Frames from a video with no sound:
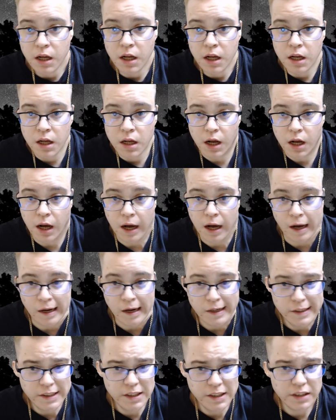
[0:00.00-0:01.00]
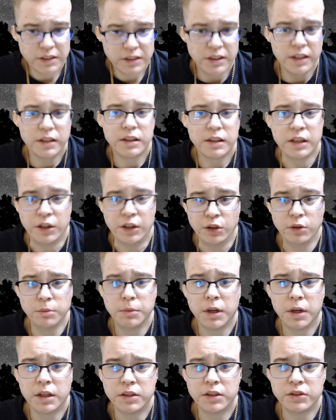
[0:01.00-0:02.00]
I didn't take care of
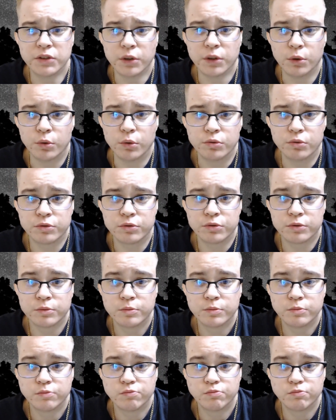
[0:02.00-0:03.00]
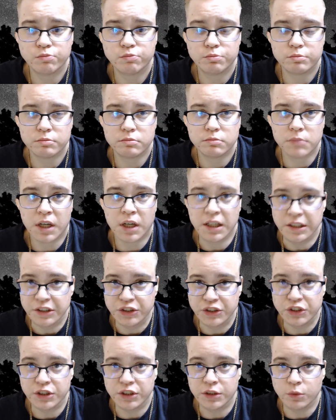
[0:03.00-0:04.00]
myself
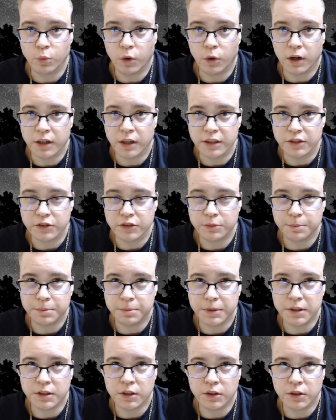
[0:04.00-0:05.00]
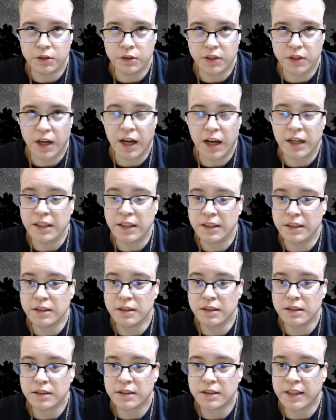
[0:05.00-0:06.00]
hygiene wise because I didn't
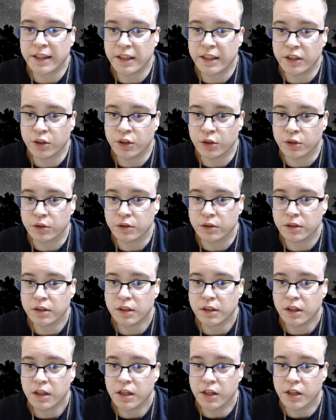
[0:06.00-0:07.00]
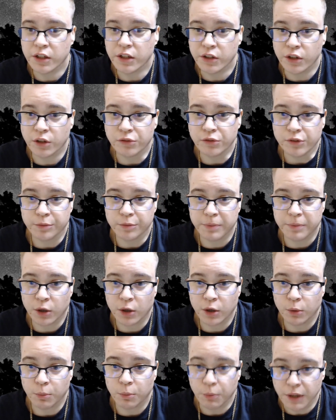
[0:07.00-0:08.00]
care enough about
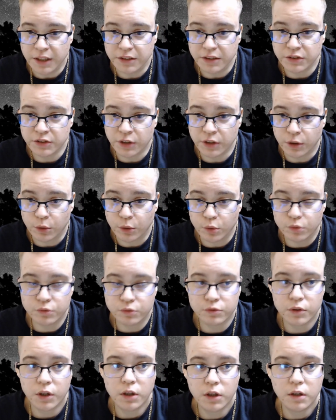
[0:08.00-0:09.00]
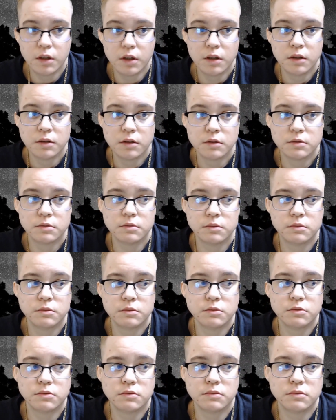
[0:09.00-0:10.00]
myself
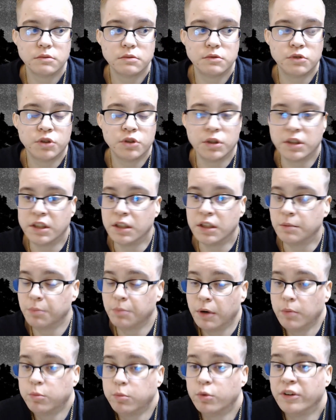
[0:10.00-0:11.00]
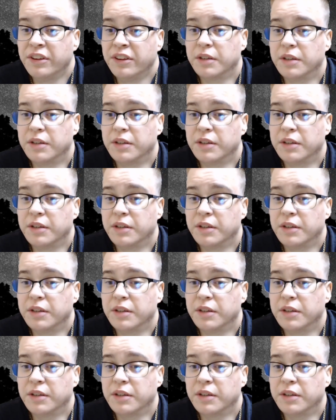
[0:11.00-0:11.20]
to keep up with it.